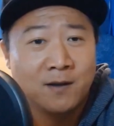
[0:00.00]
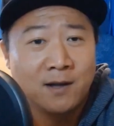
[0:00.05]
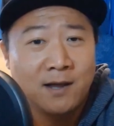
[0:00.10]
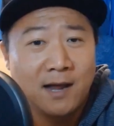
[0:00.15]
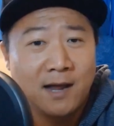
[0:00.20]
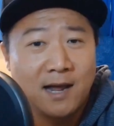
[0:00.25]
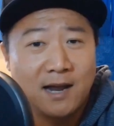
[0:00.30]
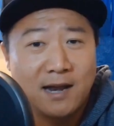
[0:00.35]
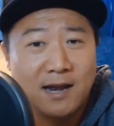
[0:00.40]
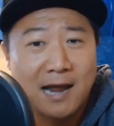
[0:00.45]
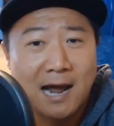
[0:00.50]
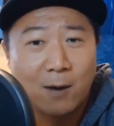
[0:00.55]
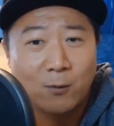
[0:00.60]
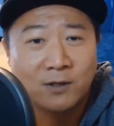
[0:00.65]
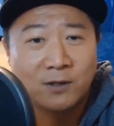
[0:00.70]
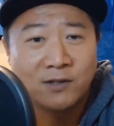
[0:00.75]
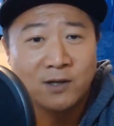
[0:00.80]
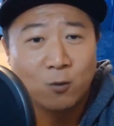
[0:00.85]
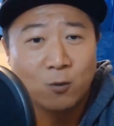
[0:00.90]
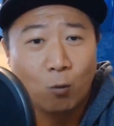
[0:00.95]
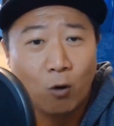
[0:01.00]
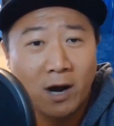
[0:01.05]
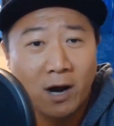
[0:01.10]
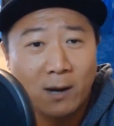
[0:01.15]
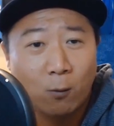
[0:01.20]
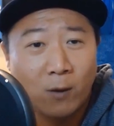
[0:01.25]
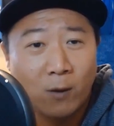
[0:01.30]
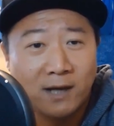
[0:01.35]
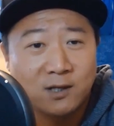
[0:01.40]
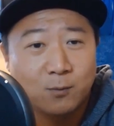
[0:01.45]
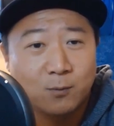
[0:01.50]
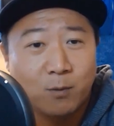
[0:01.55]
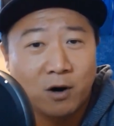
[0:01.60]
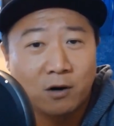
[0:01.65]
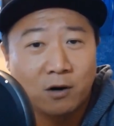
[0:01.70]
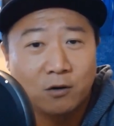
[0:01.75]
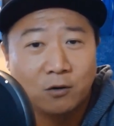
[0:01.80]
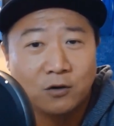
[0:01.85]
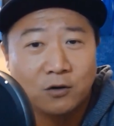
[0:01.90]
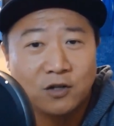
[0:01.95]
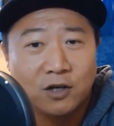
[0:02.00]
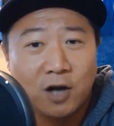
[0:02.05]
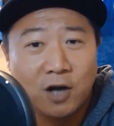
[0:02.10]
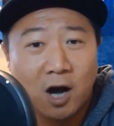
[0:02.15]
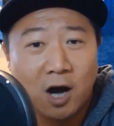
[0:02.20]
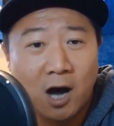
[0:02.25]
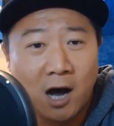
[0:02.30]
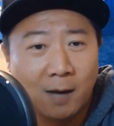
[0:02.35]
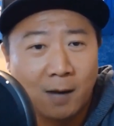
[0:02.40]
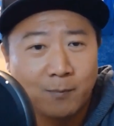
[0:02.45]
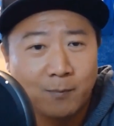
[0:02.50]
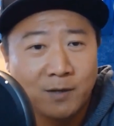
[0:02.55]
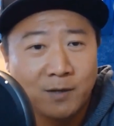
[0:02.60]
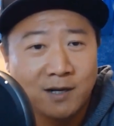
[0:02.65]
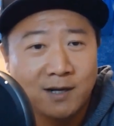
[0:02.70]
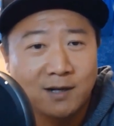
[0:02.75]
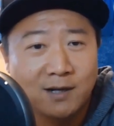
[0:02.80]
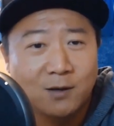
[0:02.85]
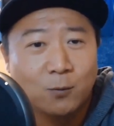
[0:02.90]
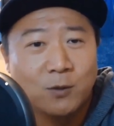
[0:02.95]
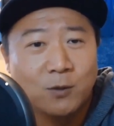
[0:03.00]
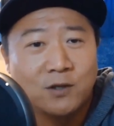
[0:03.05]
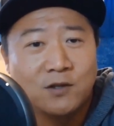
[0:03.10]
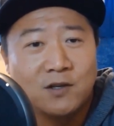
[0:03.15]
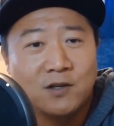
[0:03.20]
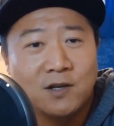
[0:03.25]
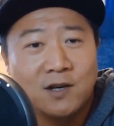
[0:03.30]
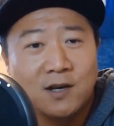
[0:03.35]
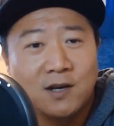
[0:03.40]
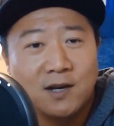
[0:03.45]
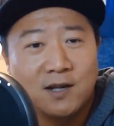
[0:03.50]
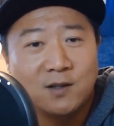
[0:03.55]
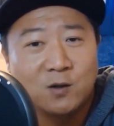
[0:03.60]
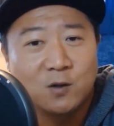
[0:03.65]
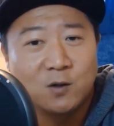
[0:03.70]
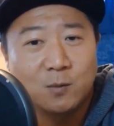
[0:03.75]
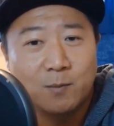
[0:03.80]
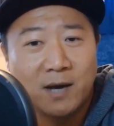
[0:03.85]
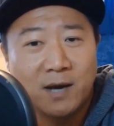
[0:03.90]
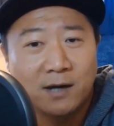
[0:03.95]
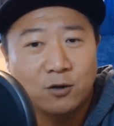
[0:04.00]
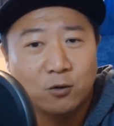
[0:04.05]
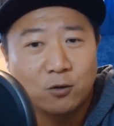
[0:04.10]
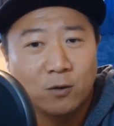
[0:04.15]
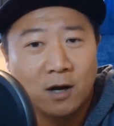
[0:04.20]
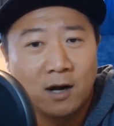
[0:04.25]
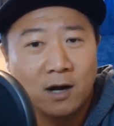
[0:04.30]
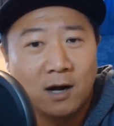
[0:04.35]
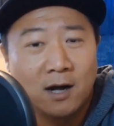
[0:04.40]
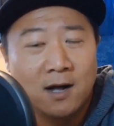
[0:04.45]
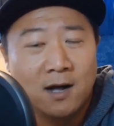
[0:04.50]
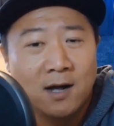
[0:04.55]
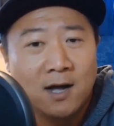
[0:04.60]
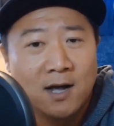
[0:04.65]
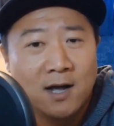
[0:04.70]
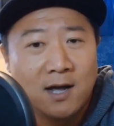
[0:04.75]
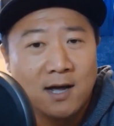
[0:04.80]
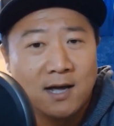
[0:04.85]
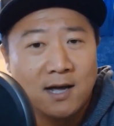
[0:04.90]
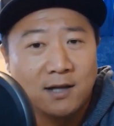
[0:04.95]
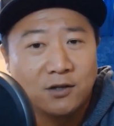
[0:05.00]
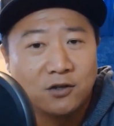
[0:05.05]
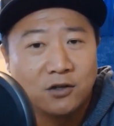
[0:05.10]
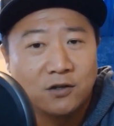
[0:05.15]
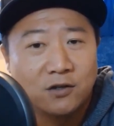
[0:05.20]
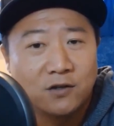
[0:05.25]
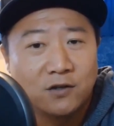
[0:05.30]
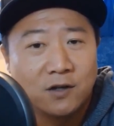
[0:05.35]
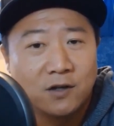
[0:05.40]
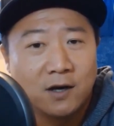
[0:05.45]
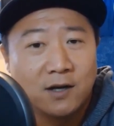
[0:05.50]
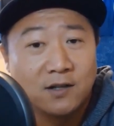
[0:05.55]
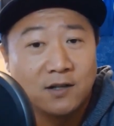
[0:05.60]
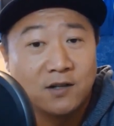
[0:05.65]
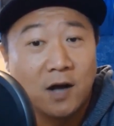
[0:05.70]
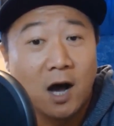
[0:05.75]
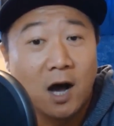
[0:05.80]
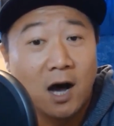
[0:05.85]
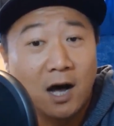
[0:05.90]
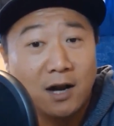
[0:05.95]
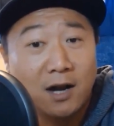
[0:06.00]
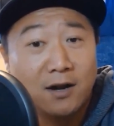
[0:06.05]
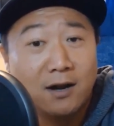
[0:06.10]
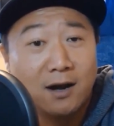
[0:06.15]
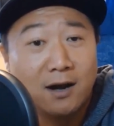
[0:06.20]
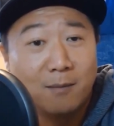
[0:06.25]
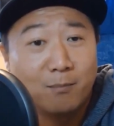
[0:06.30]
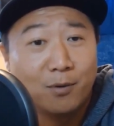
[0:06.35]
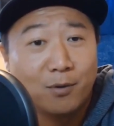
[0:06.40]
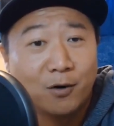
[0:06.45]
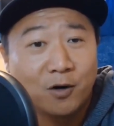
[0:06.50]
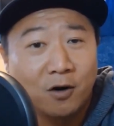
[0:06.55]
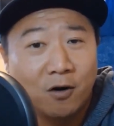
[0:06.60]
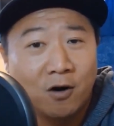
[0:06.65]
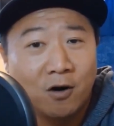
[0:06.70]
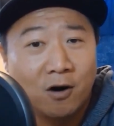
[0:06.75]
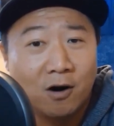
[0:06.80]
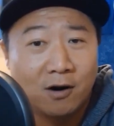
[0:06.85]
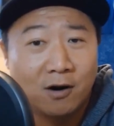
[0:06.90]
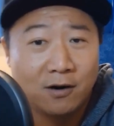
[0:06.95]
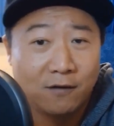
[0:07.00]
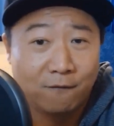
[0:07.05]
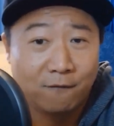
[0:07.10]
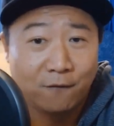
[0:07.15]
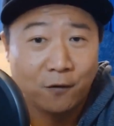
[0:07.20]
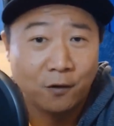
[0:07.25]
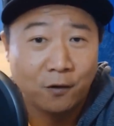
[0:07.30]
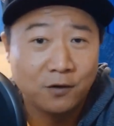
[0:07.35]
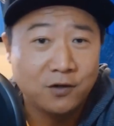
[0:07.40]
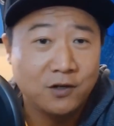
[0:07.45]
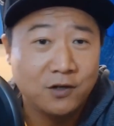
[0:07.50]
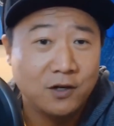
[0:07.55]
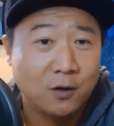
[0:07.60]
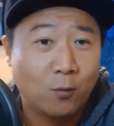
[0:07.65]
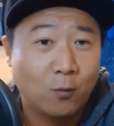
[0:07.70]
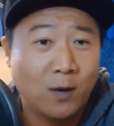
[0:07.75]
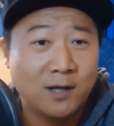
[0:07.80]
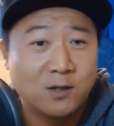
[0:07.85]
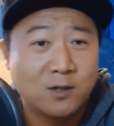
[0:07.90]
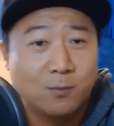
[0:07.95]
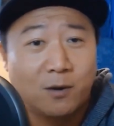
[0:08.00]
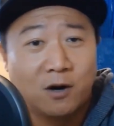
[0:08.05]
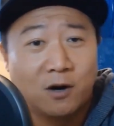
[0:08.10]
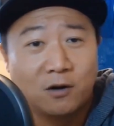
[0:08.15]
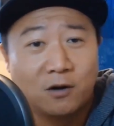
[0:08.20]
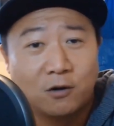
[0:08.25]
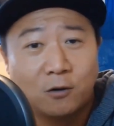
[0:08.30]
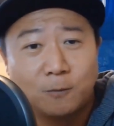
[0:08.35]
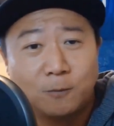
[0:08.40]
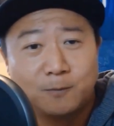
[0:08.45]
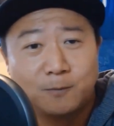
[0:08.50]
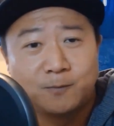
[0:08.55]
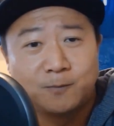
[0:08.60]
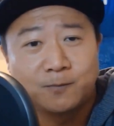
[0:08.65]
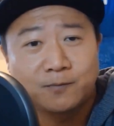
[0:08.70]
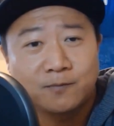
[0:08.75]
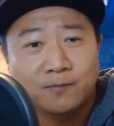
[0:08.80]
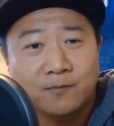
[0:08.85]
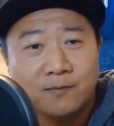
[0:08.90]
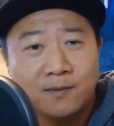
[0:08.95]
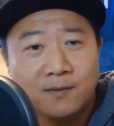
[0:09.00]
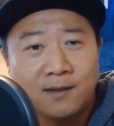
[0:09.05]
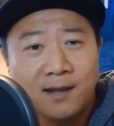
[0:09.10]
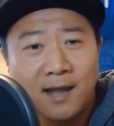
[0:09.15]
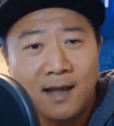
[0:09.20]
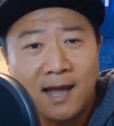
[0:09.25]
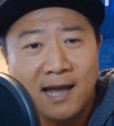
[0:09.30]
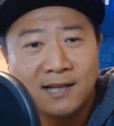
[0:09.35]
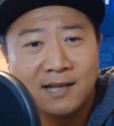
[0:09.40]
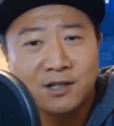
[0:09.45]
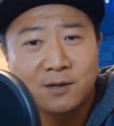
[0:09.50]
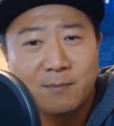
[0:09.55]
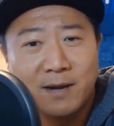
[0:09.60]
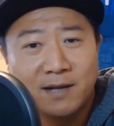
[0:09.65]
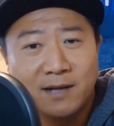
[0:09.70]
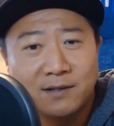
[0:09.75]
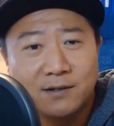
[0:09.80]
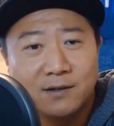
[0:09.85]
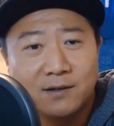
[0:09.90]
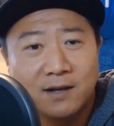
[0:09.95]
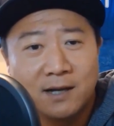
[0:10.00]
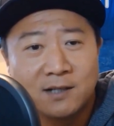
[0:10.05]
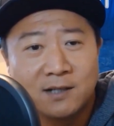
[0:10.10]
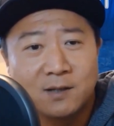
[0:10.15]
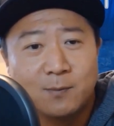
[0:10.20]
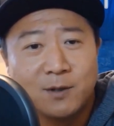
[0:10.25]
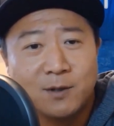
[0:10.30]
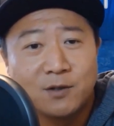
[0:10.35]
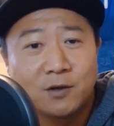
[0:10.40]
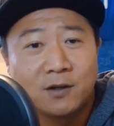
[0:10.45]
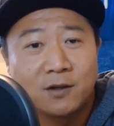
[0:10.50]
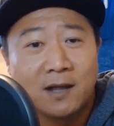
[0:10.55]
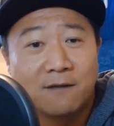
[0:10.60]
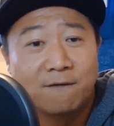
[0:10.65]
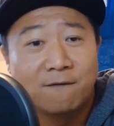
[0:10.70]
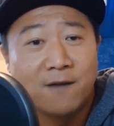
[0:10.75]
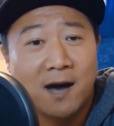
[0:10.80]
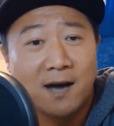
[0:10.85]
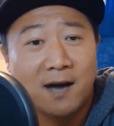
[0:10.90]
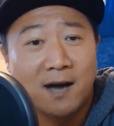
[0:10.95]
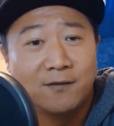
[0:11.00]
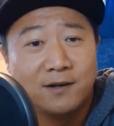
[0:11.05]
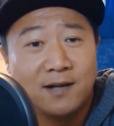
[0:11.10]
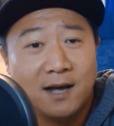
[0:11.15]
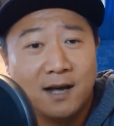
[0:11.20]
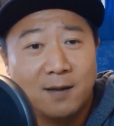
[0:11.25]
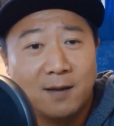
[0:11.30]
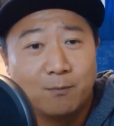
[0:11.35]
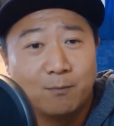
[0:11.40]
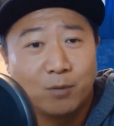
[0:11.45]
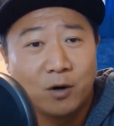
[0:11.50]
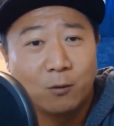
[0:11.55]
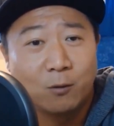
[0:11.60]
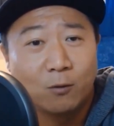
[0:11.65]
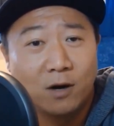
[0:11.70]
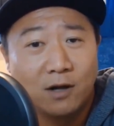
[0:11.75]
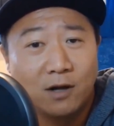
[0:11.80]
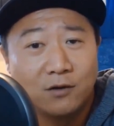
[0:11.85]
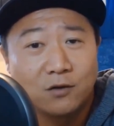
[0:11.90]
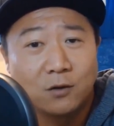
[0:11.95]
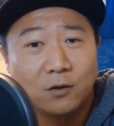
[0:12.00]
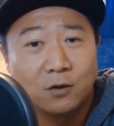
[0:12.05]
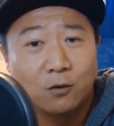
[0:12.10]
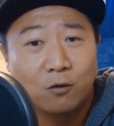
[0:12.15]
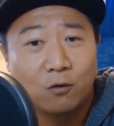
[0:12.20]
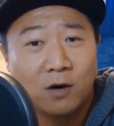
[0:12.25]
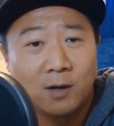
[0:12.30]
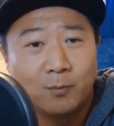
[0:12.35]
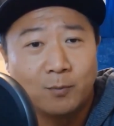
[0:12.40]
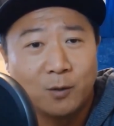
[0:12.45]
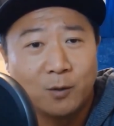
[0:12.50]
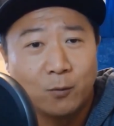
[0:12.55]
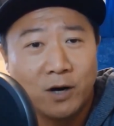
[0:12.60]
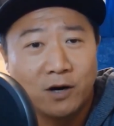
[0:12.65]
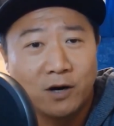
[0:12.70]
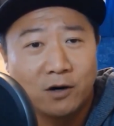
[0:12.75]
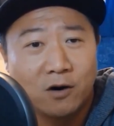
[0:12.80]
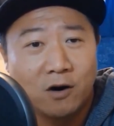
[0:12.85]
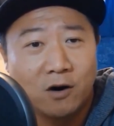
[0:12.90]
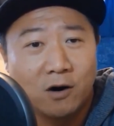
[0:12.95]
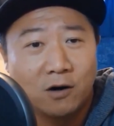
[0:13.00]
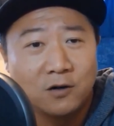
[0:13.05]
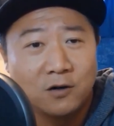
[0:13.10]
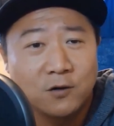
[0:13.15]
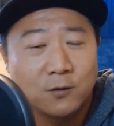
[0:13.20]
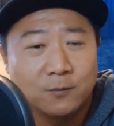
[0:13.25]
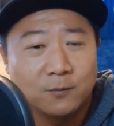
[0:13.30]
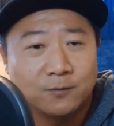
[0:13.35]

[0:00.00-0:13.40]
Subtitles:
And now we see White Sparkles in Optic. We see it in Spectra. It's just it's an unnumbered card. First year White Sparkle estimates are like 5 to 10 print runs, so incredibly rare cards.